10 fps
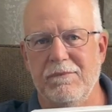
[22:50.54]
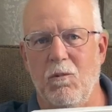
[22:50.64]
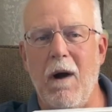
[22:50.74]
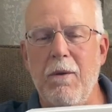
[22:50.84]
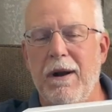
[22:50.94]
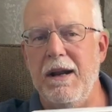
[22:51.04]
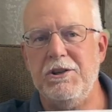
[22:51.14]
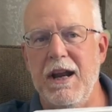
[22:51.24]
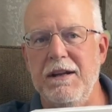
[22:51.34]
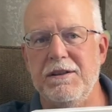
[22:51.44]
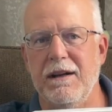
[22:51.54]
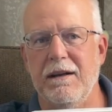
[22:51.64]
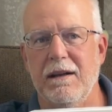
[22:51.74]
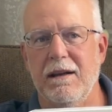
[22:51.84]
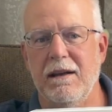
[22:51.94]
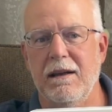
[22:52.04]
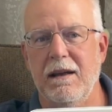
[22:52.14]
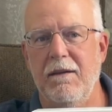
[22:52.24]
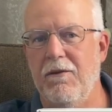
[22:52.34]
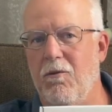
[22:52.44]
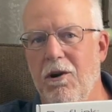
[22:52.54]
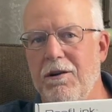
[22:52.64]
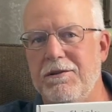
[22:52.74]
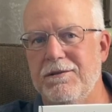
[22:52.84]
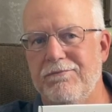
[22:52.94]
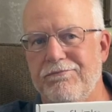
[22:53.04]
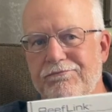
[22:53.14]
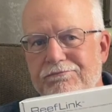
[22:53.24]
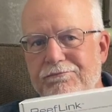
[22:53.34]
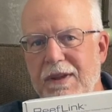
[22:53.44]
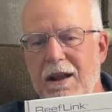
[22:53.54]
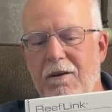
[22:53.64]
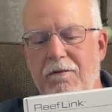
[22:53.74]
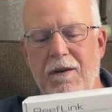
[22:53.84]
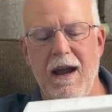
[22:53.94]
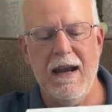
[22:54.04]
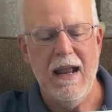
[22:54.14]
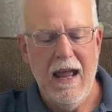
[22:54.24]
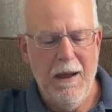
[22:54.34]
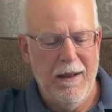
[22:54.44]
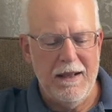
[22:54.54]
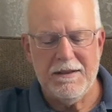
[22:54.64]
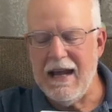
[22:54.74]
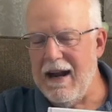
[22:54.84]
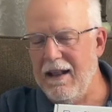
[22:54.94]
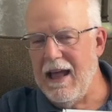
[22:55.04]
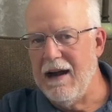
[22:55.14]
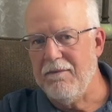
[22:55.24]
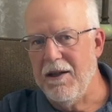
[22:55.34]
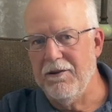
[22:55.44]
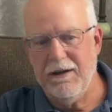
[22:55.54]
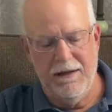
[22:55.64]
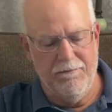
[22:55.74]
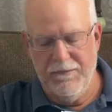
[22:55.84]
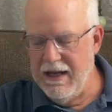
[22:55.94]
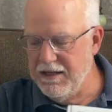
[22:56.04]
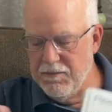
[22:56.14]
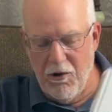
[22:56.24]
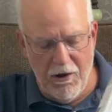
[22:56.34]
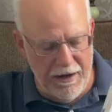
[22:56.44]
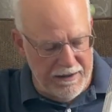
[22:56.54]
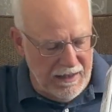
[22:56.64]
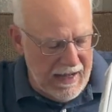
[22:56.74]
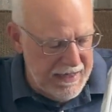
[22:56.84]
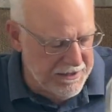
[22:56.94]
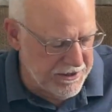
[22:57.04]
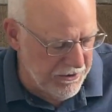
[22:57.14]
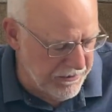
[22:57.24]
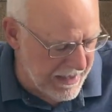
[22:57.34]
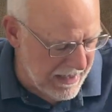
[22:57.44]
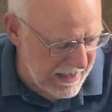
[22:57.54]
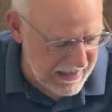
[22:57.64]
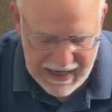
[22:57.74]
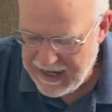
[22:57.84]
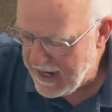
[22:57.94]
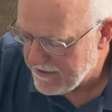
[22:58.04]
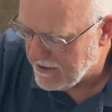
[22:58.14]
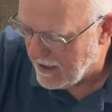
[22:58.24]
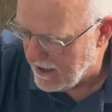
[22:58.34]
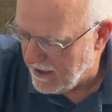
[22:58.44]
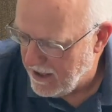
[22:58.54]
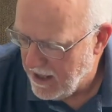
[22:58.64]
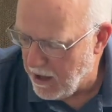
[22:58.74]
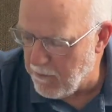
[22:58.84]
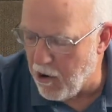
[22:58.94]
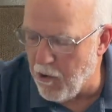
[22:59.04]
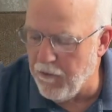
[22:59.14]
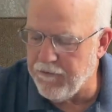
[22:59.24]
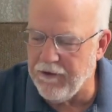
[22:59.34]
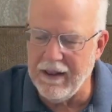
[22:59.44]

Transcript: why would I change it? If it works, fine. But it's got a lot of other gizmo on it, the lights do. It has a mode for